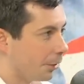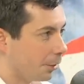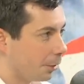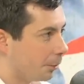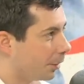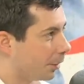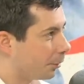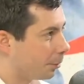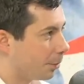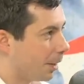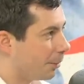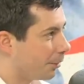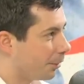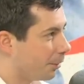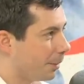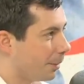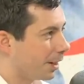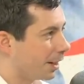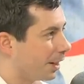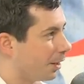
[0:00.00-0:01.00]
There are a bunch of problems
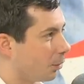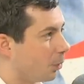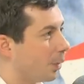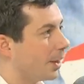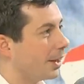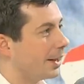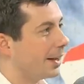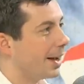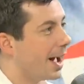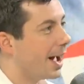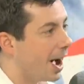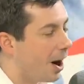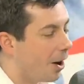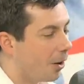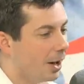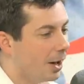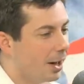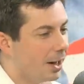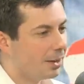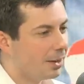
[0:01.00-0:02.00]
in Medicare right now
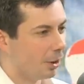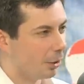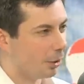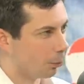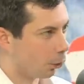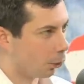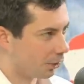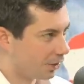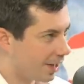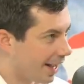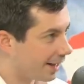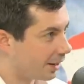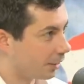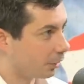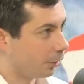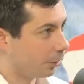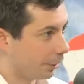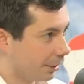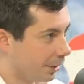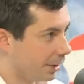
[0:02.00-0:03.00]
that are more
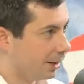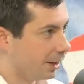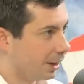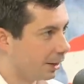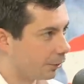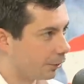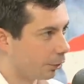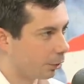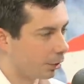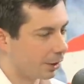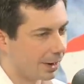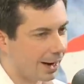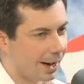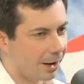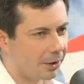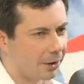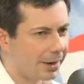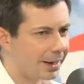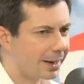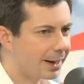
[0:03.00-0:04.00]
technical that need to get sorted
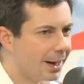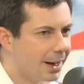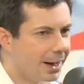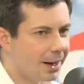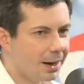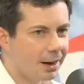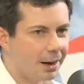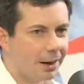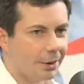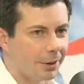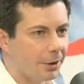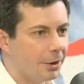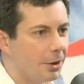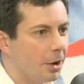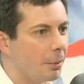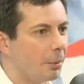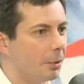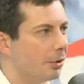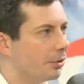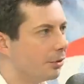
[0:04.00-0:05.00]
out, like uh, the
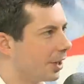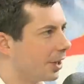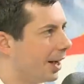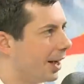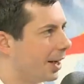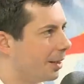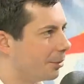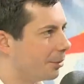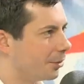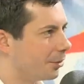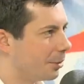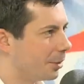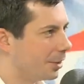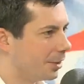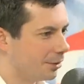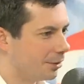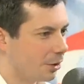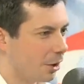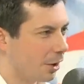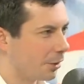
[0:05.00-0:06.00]
number of times some of
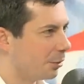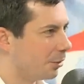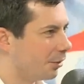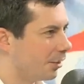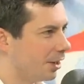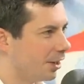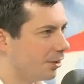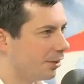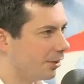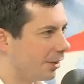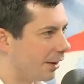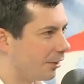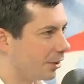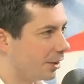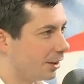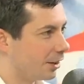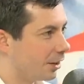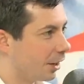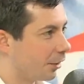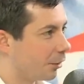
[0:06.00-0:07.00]
these authorizations have to
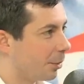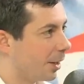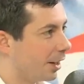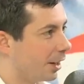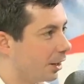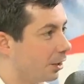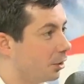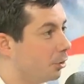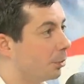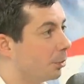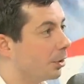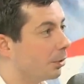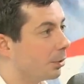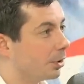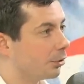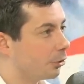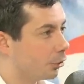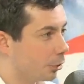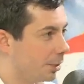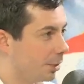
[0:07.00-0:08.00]
get touched by a human, which
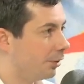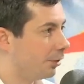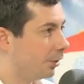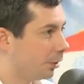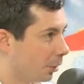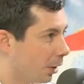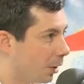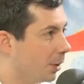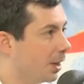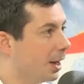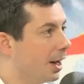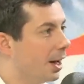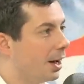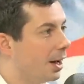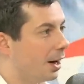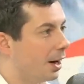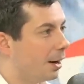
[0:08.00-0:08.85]
should be 0 mm-hmm.